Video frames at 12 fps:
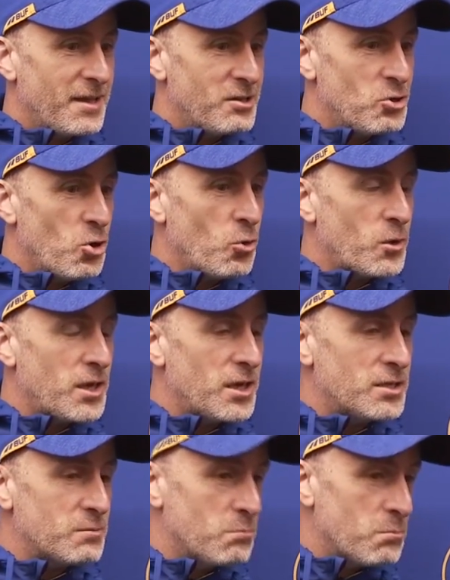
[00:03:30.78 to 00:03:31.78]
Yoki
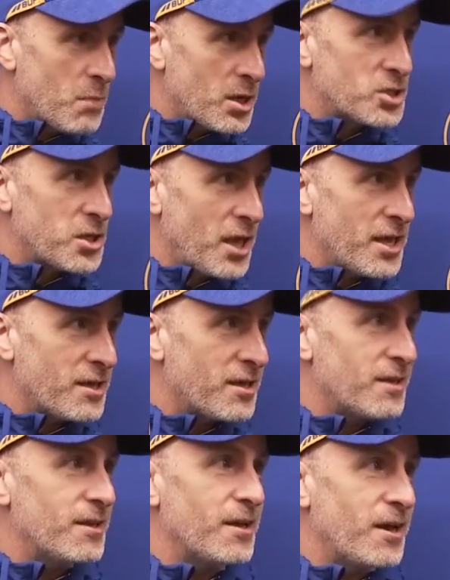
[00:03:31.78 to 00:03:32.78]
is much like
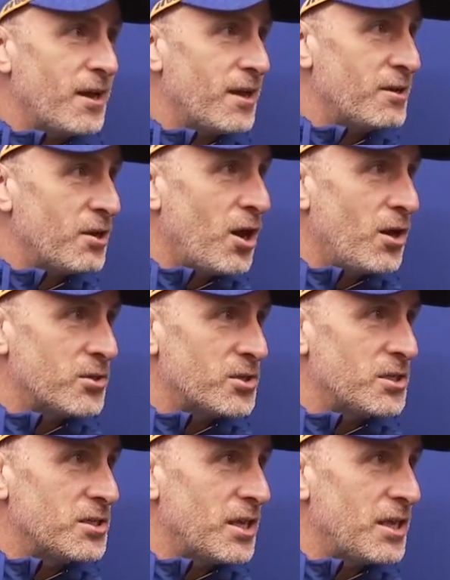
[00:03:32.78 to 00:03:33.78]
Dahls.
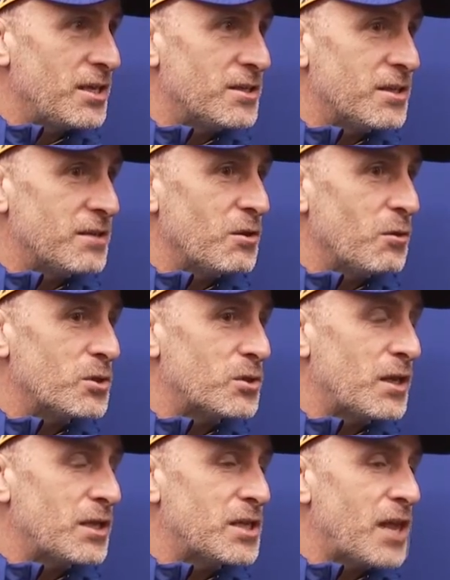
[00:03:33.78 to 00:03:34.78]
He's you know,
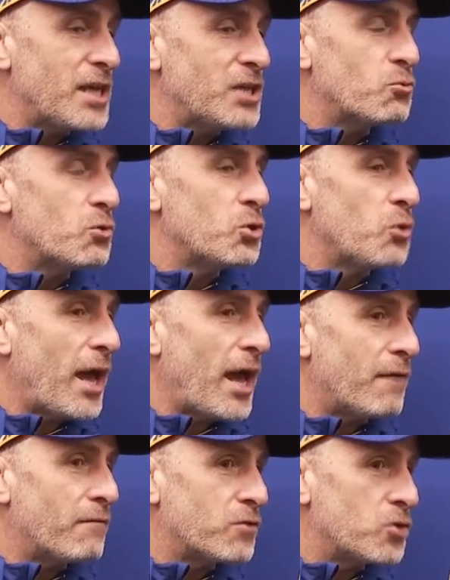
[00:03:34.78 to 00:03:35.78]
it's nice when you
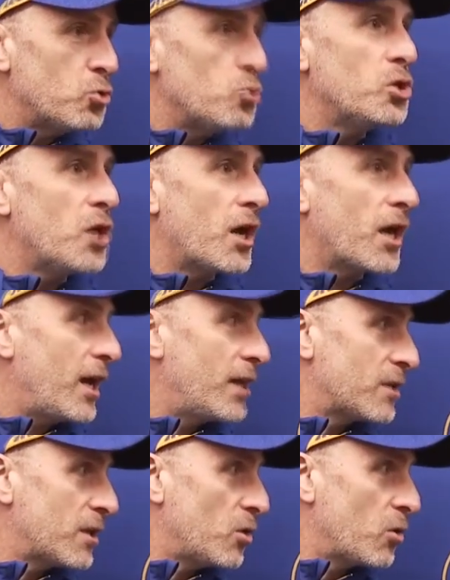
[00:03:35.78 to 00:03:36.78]
have two young
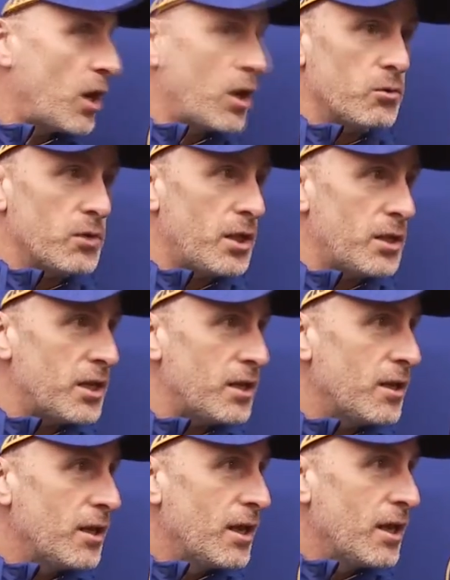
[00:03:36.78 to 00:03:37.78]
guys like Jokiharju and Dahlin,
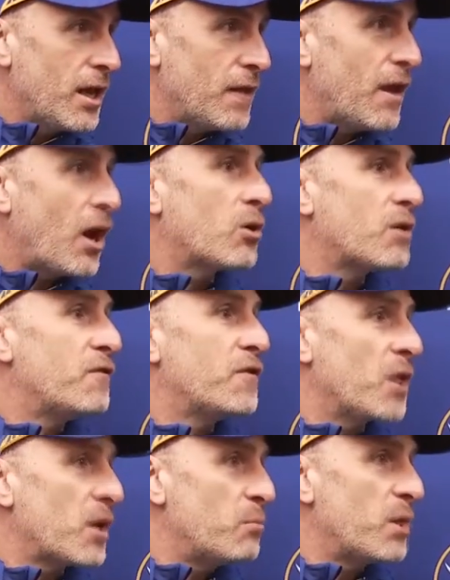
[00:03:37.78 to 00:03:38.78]
and they already
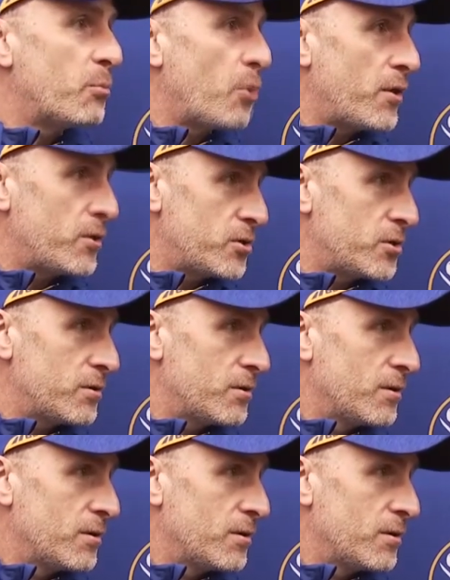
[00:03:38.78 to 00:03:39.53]
feel like big brothers.